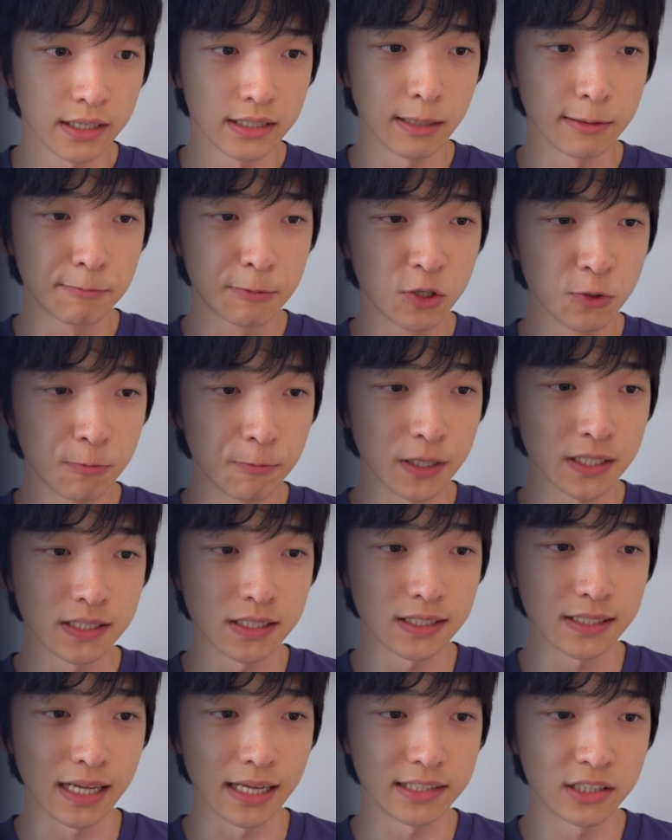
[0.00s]
The 2
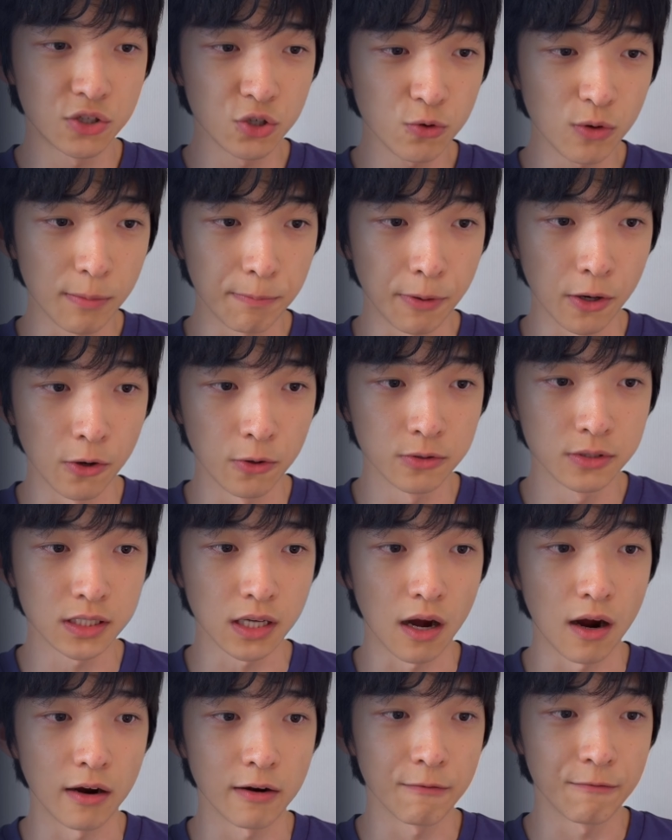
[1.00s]
pieces that do oppose
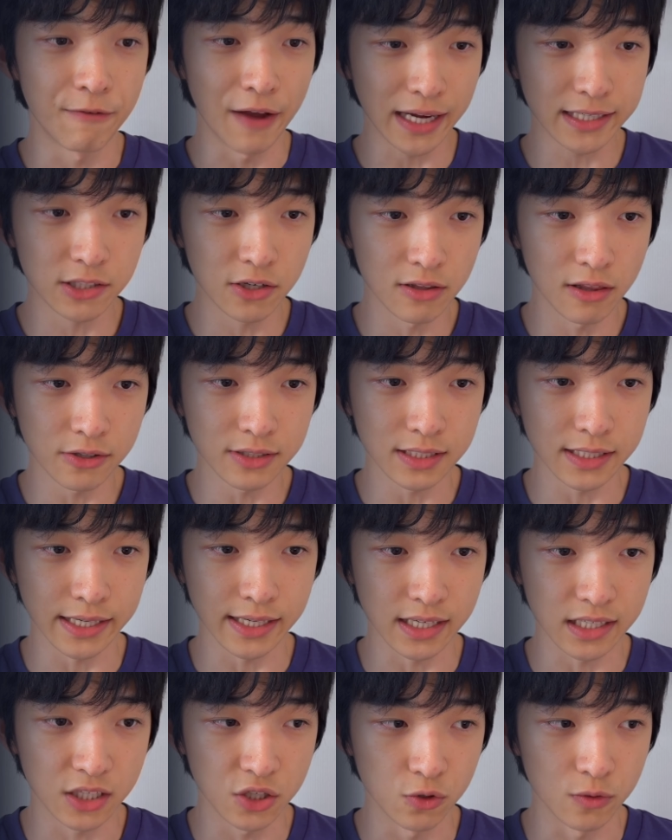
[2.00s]
are Vector looks
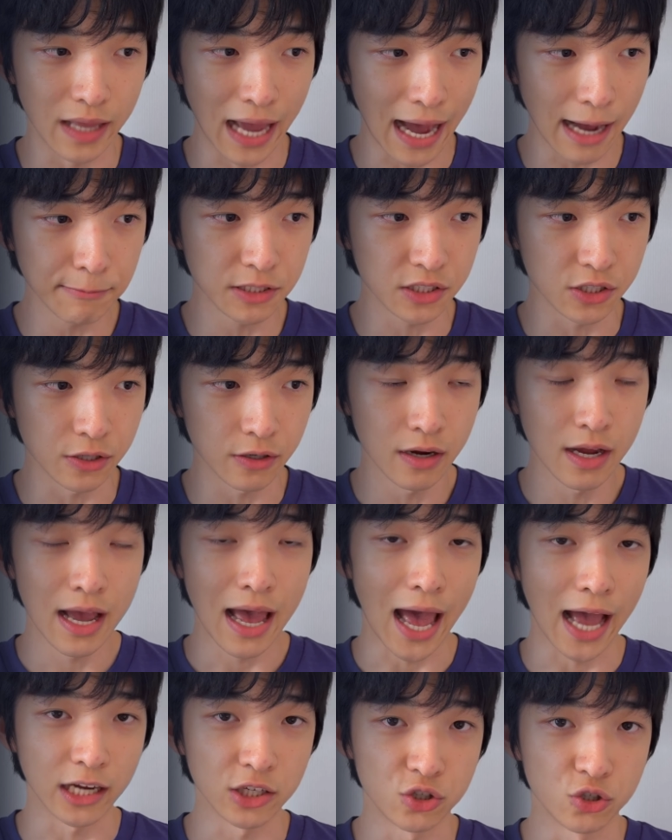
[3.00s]
like a cute hamster
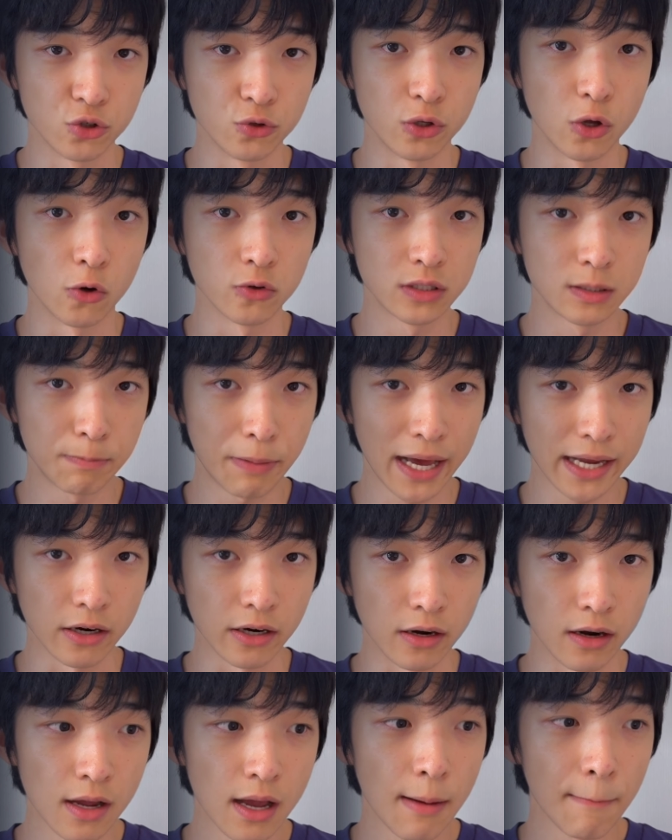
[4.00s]
and Gru knows
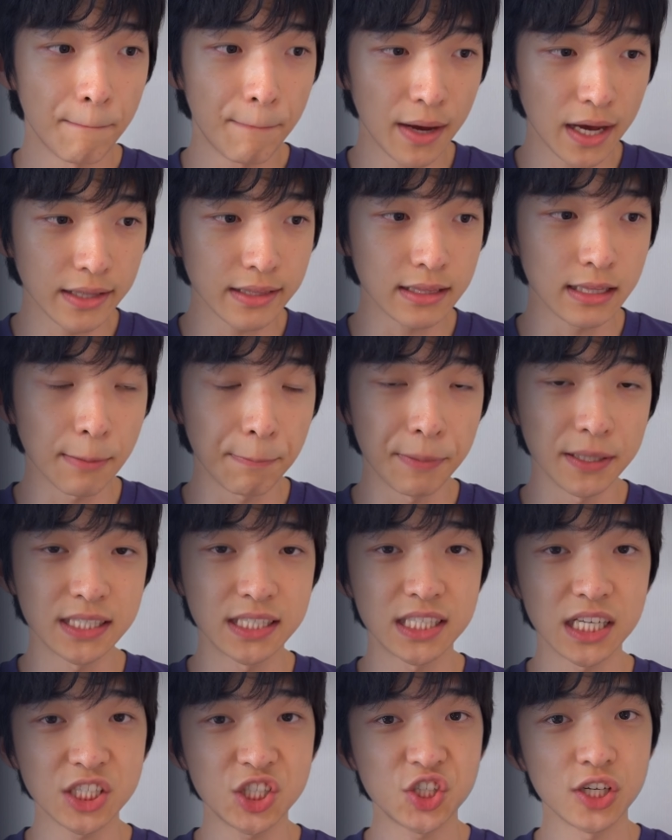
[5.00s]
better. But the
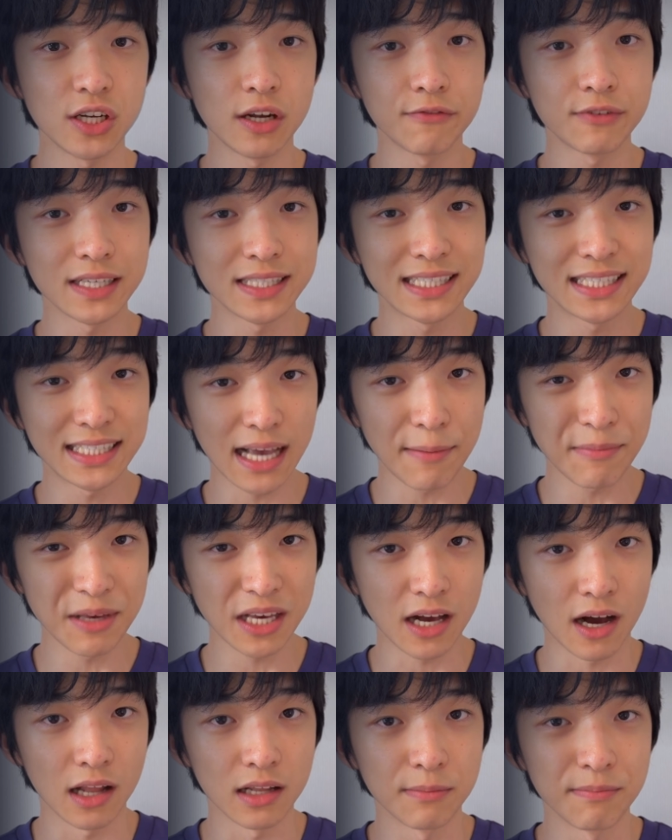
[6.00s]
position of the
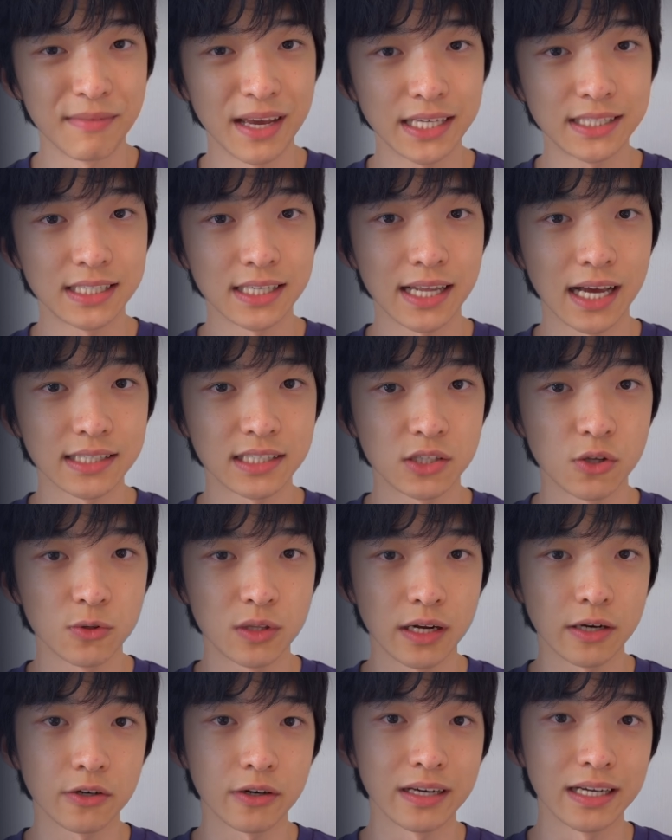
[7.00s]
semicolon makes it as though
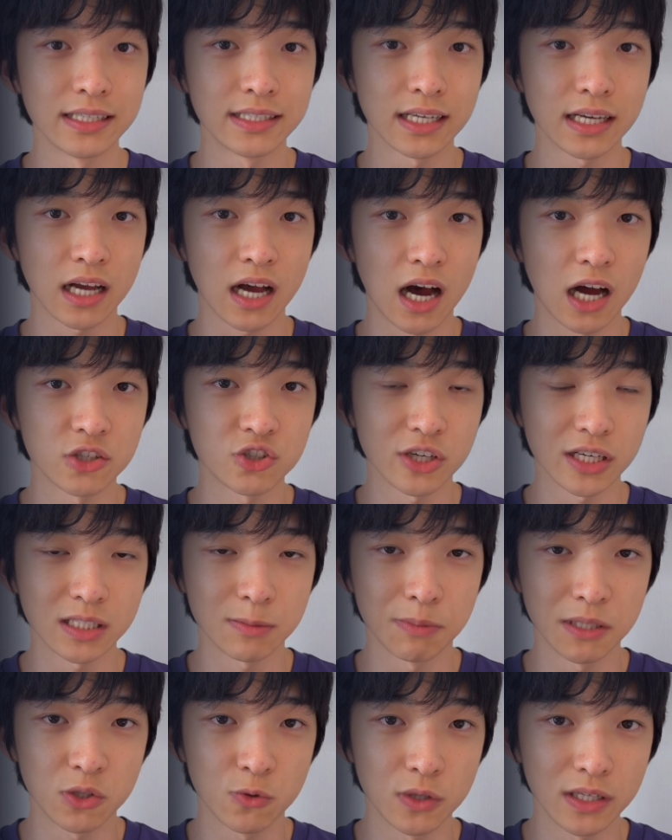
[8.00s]
there is a
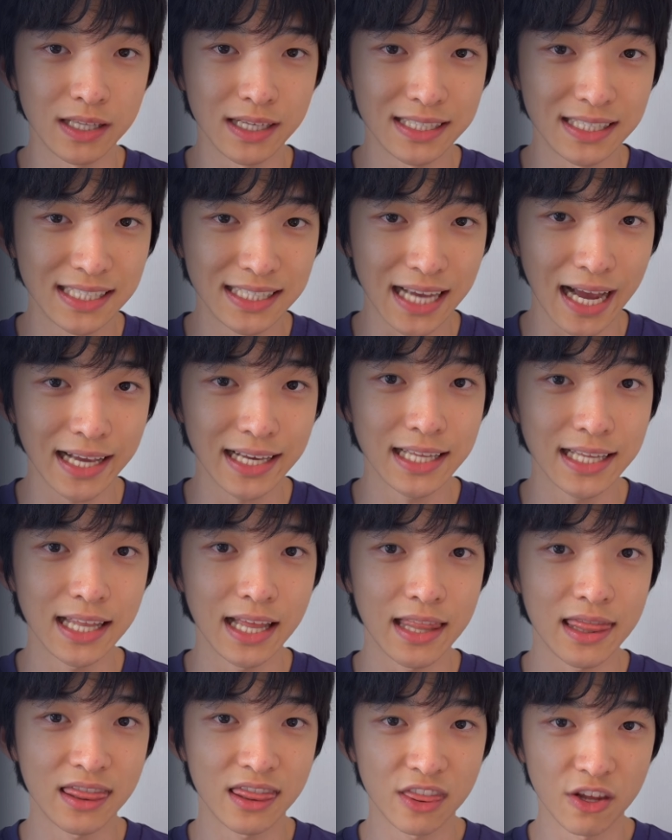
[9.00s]
contrast between the second
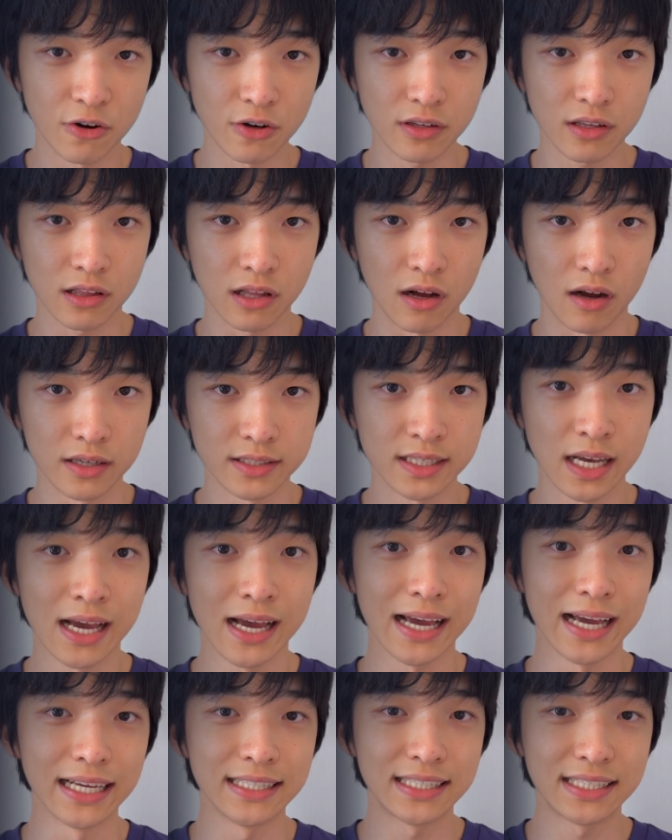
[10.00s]
and third clause
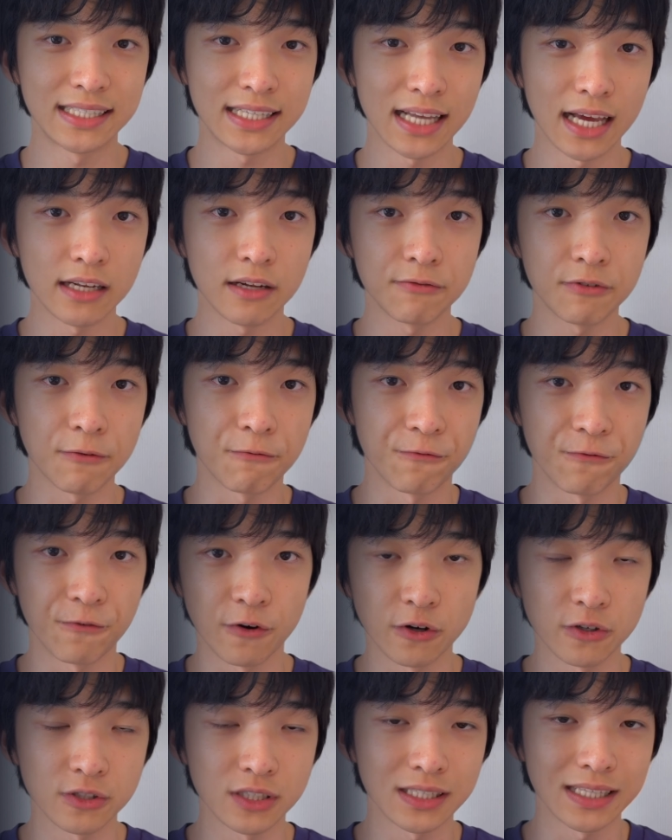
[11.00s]
instead of the
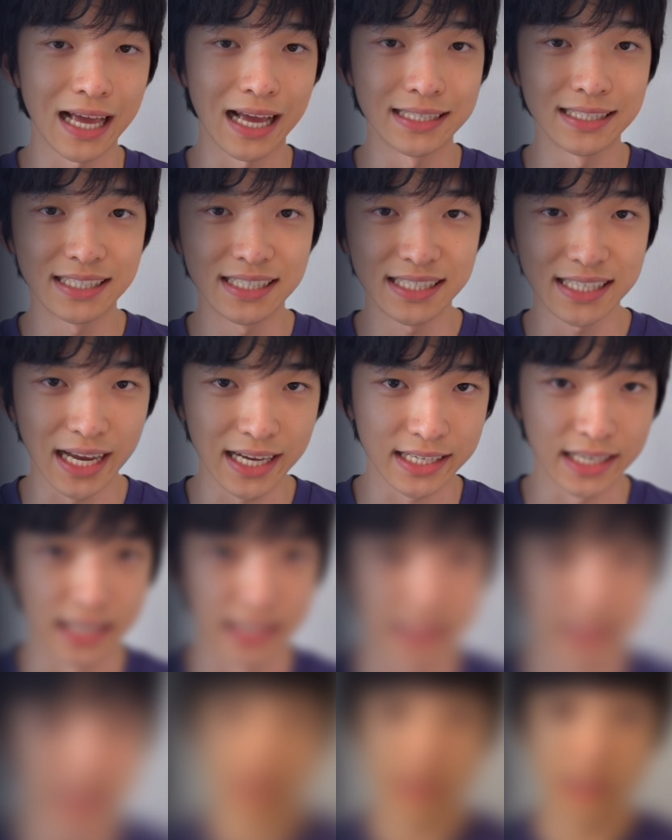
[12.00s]
first and
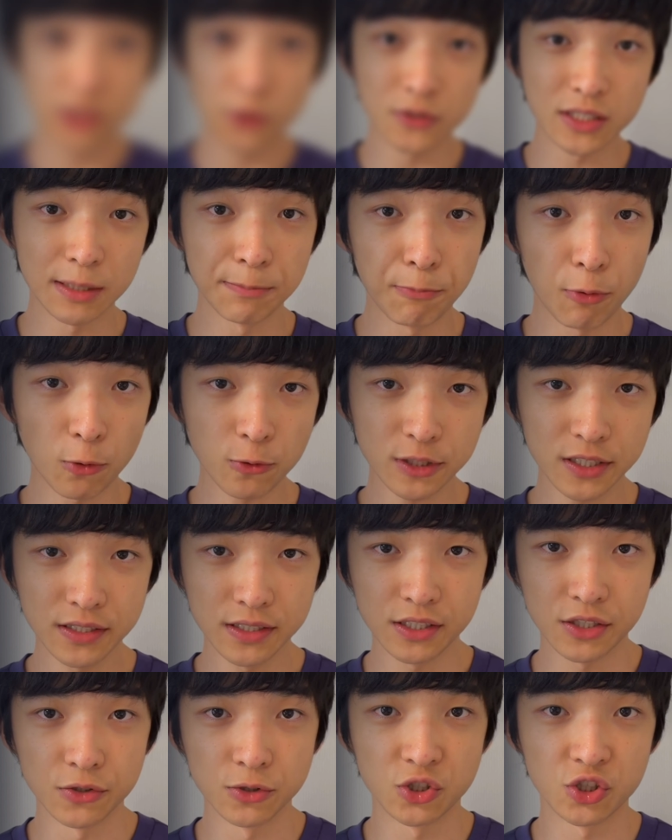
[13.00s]
second. So it's
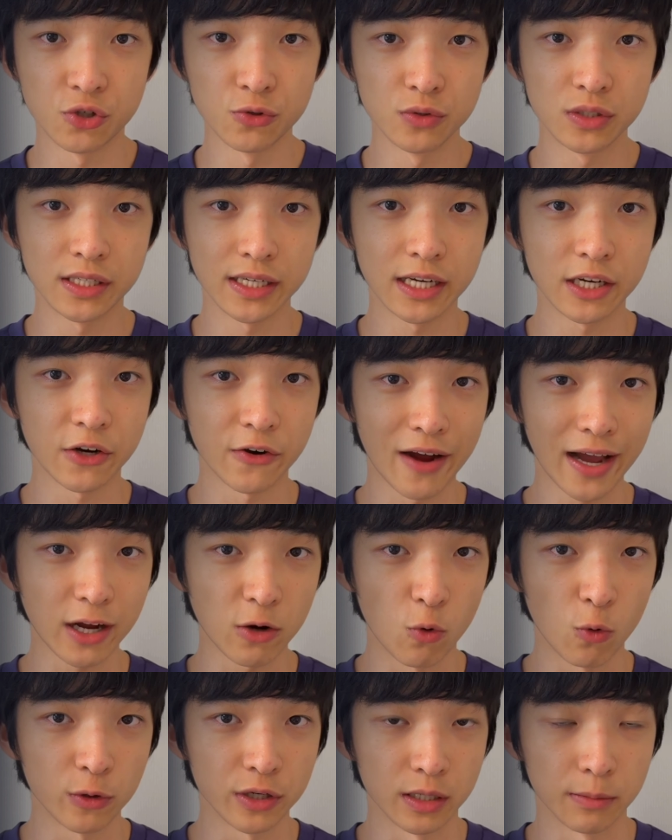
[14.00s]
important to choose the
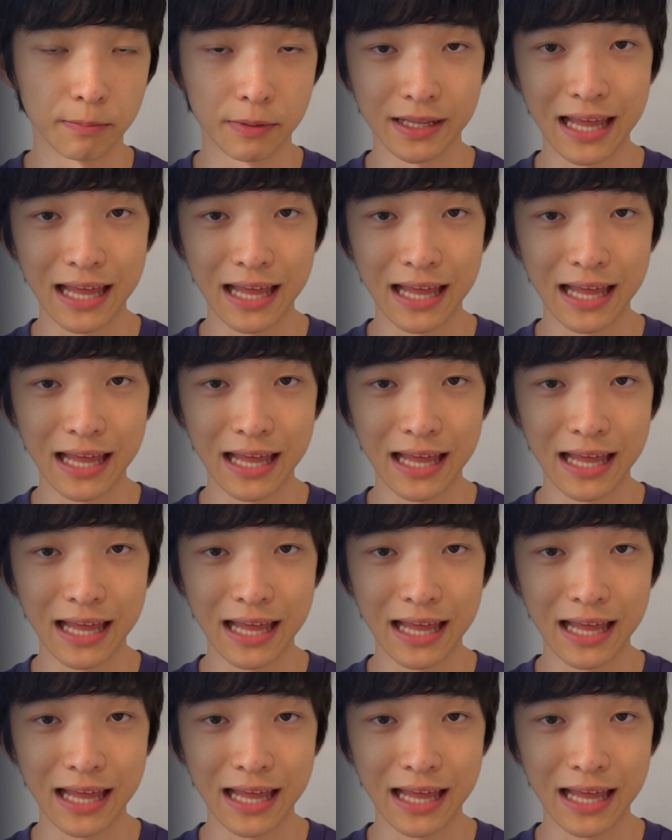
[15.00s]
correct order, but